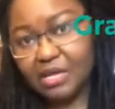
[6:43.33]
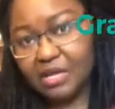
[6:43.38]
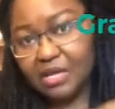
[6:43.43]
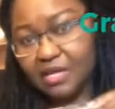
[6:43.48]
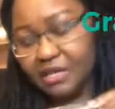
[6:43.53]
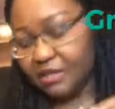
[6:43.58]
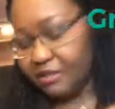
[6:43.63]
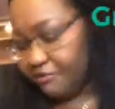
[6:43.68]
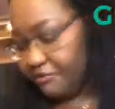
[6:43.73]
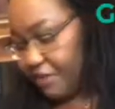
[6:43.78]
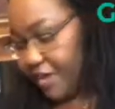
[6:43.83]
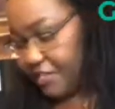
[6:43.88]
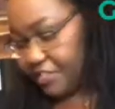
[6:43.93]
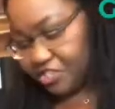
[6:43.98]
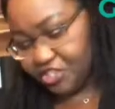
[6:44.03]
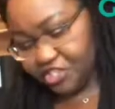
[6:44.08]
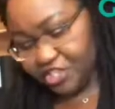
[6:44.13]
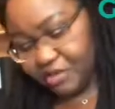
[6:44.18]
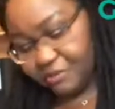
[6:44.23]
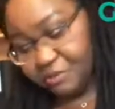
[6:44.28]
the
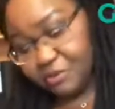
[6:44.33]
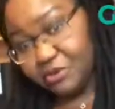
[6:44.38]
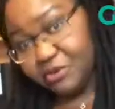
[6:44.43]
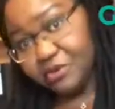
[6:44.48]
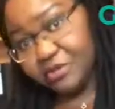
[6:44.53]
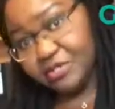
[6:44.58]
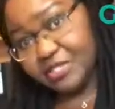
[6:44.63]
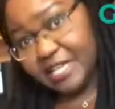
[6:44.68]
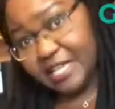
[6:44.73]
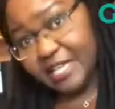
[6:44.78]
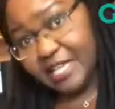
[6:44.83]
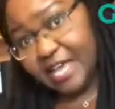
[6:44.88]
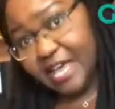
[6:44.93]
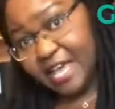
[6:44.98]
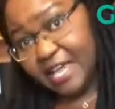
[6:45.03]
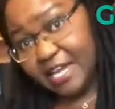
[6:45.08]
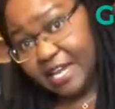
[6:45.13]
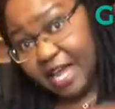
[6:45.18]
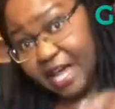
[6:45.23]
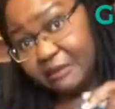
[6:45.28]
vegetables,
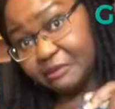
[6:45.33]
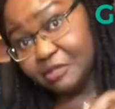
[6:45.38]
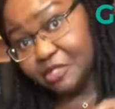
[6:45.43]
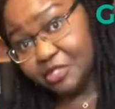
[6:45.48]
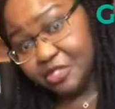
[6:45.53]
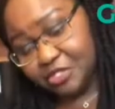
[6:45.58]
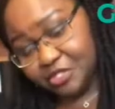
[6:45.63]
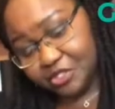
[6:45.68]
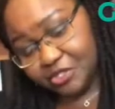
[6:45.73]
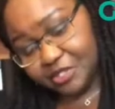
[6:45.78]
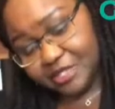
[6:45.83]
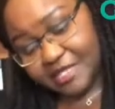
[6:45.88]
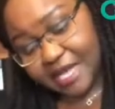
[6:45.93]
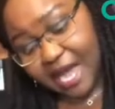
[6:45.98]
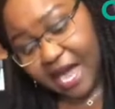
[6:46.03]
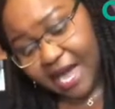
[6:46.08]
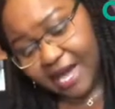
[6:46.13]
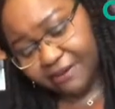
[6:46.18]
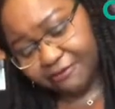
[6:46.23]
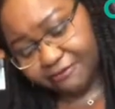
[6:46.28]
again, I'm going to use
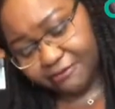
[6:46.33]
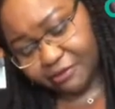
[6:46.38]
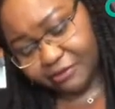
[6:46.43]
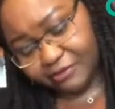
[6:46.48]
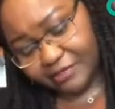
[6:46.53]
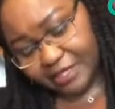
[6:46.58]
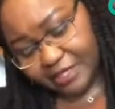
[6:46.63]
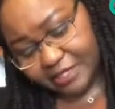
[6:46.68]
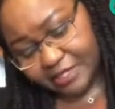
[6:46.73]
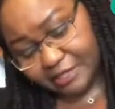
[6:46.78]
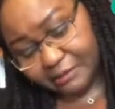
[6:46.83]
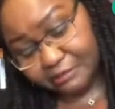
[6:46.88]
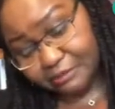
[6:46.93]
half of this,